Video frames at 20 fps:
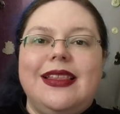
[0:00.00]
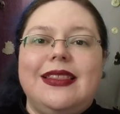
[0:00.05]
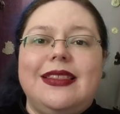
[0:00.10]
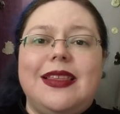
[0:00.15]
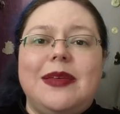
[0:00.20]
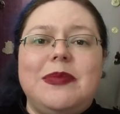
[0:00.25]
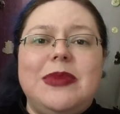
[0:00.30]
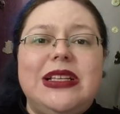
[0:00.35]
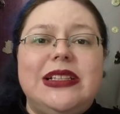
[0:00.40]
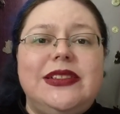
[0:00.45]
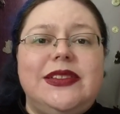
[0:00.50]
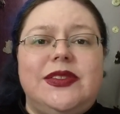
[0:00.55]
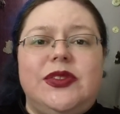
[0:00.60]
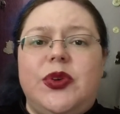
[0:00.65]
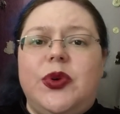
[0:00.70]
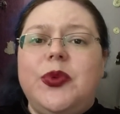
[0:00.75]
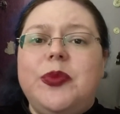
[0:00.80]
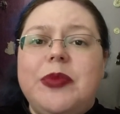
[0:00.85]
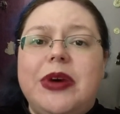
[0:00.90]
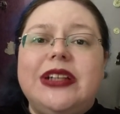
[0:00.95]
that means
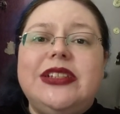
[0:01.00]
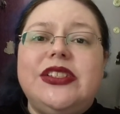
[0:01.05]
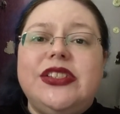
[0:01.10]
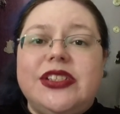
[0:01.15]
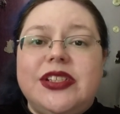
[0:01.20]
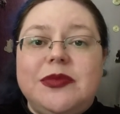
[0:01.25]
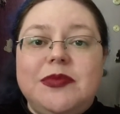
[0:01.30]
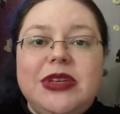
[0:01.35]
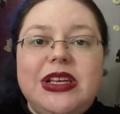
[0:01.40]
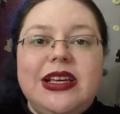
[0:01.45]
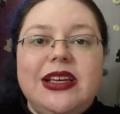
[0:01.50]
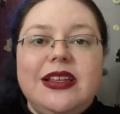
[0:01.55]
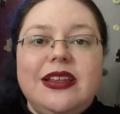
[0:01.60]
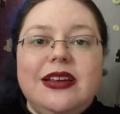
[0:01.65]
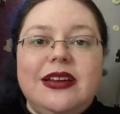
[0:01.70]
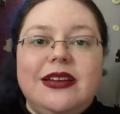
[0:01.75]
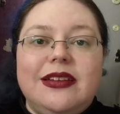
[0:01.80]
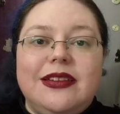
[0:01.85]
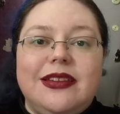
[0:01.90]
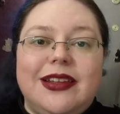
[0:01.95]
so much to
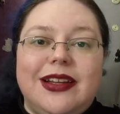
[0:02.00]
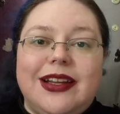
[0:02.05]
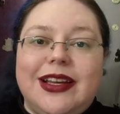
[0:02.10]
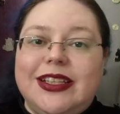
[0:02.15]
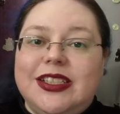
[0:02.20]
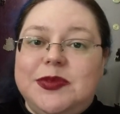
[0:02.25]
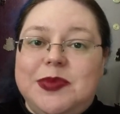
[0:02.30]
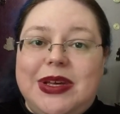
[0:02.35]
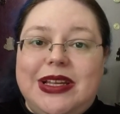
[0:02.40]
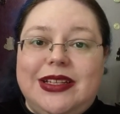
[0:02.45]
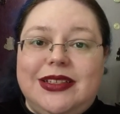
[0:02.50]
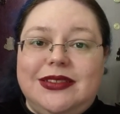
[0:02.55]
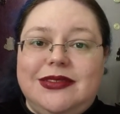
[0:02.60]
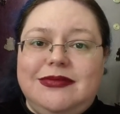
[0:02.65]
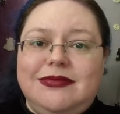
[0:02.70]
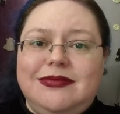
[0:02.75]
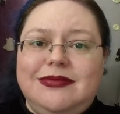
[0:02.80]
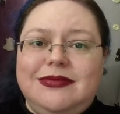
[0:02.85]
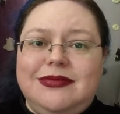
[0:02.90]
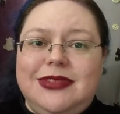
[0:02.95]
me that I spent
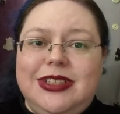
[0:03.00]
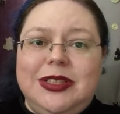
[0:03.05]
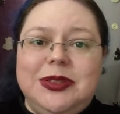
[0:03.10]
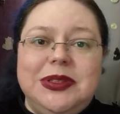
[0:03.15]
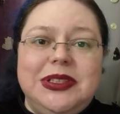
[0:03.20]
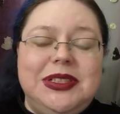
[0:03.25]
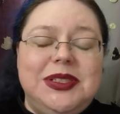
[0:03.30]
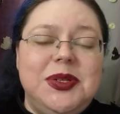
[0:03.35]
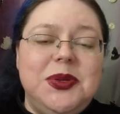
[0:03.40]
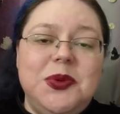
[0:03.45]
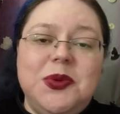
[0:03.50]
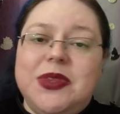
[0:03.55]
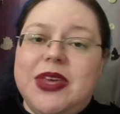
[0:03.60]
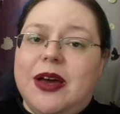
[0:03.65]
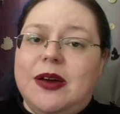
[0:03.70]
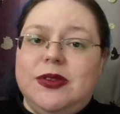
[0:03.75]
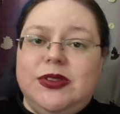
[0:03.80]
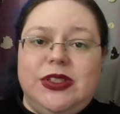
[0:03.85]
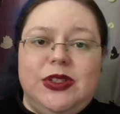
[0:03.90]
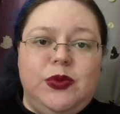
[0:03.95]
nearly
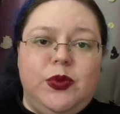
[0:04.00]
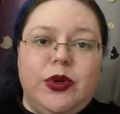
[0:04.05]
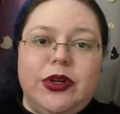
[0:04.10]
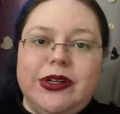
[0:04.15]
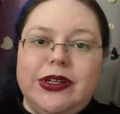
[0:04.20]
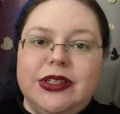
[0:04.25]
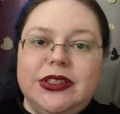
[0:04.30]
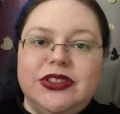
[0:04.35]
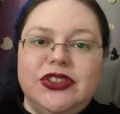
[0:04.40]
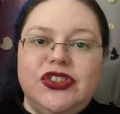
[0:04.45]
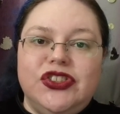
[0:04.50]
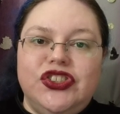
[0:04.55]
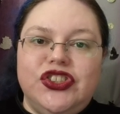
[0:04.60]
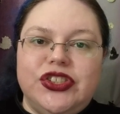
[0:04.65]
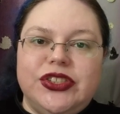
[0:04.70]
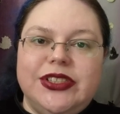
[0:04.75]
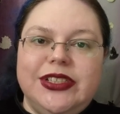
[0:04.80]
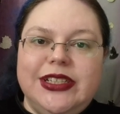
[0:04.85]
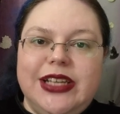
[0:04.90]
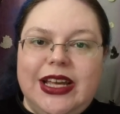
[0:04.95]
2,000 words
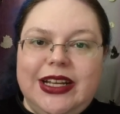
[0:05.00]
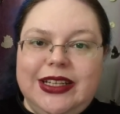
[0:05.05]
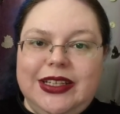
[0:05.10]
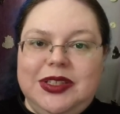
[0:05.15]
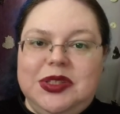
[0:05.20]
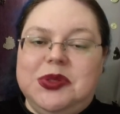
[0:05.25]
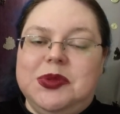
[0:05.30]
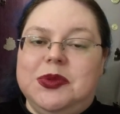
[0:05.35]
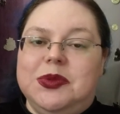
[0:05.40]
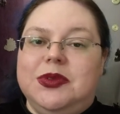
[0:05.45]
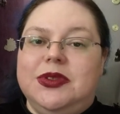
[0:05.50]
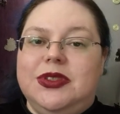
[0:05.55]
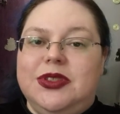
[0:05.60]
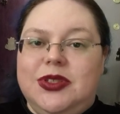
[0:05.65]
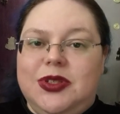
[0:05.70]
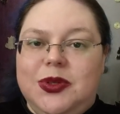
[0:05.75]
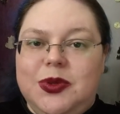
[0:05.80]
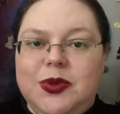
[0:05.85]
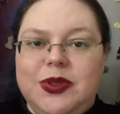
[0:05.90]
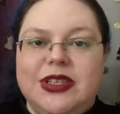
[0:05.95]
just getting you
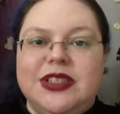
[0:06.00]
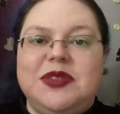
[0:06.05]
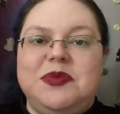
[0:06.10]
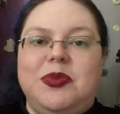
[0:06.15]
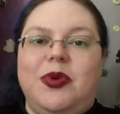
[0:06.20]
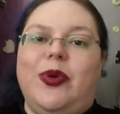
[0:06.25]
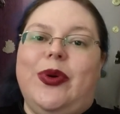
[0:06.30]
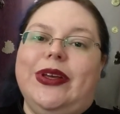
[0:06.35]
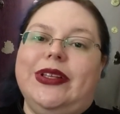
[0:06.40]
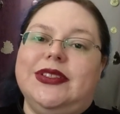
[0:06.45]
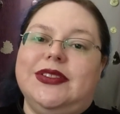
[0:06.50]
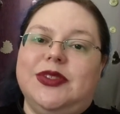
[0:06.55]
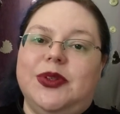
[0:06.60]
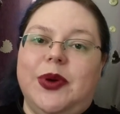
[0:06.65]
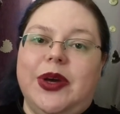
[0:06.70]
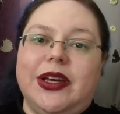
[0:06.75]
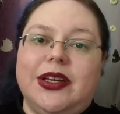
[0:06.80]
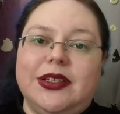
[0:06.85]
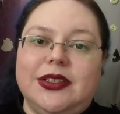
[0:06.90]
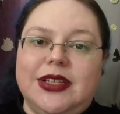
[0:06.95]
to this point so
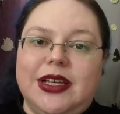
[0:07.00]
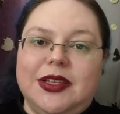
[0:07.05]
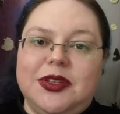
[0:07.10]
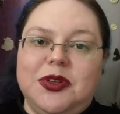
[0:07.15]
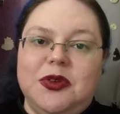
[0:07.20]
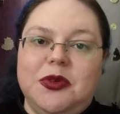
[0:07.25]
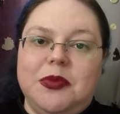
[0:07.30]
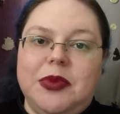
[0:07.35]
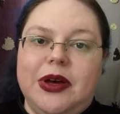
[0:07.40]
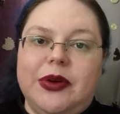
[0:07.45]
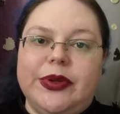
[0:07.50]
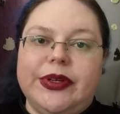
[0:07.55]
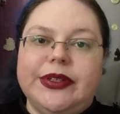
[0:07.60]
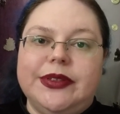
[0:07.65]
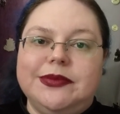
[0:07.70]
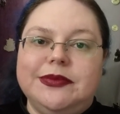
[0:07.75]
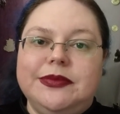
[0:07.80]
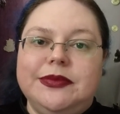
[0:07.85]
I could tell you about it.